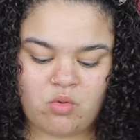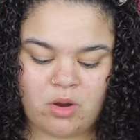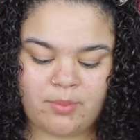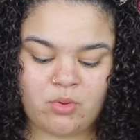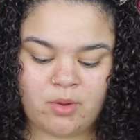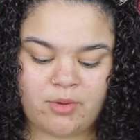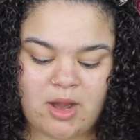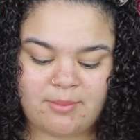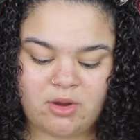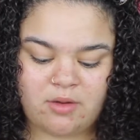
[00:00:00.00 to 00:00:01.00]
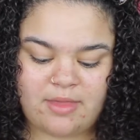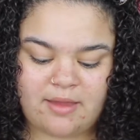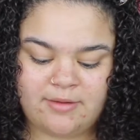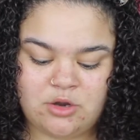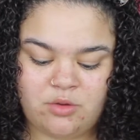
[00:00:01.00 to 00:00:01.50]
or a pore primer,
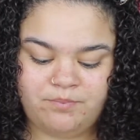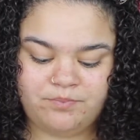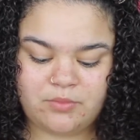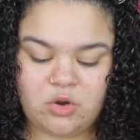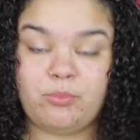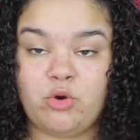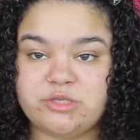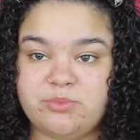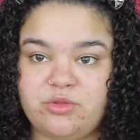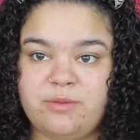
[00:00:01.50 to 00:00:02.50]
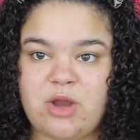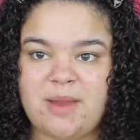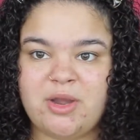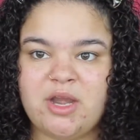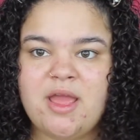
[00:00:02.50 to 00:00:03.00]
that a pore smoothing
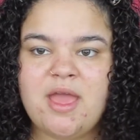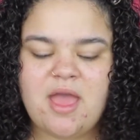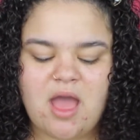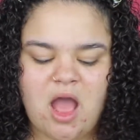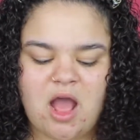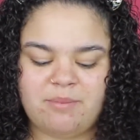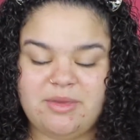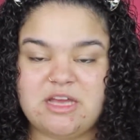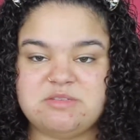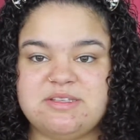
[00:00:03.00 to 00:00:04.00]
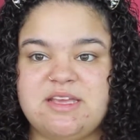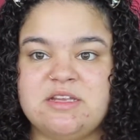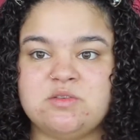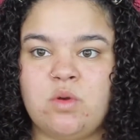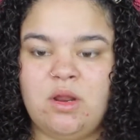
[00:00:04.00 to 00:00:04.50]
primer. Because my skin
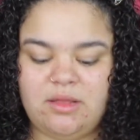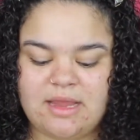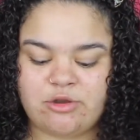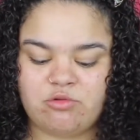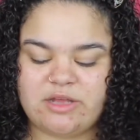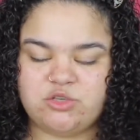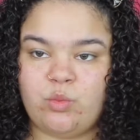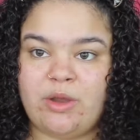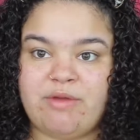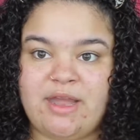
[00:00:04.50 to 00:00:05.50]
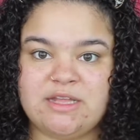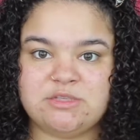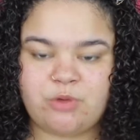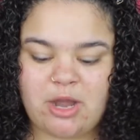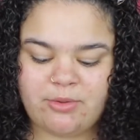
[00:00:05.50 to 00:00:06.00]
is oily, I don't like to wear
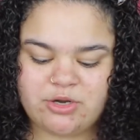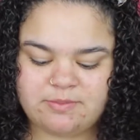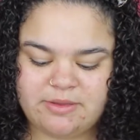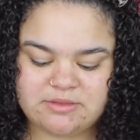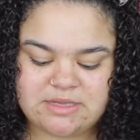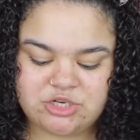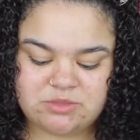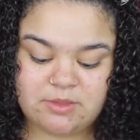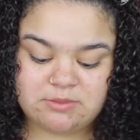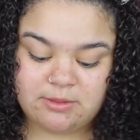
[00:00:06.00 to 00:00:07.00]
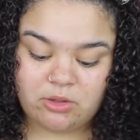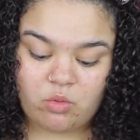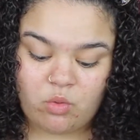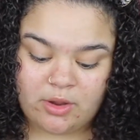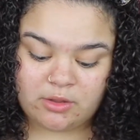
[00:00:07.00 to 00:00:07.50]
radiance primers because that just makes me
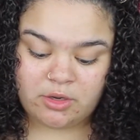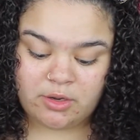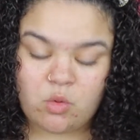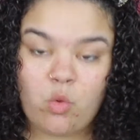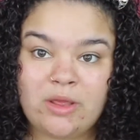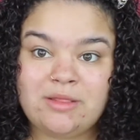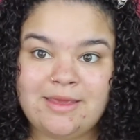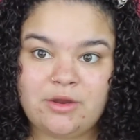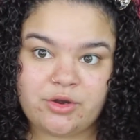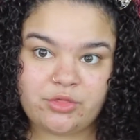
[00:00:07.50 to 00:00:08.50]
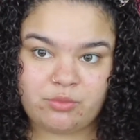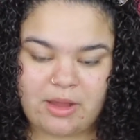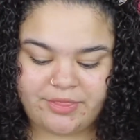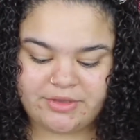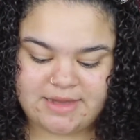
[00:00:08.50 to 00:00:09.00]
look oilier
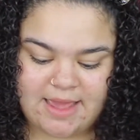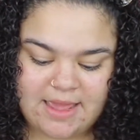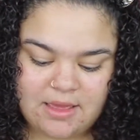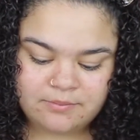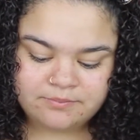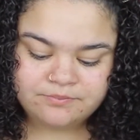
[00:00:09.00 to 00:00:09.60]
throughout the day.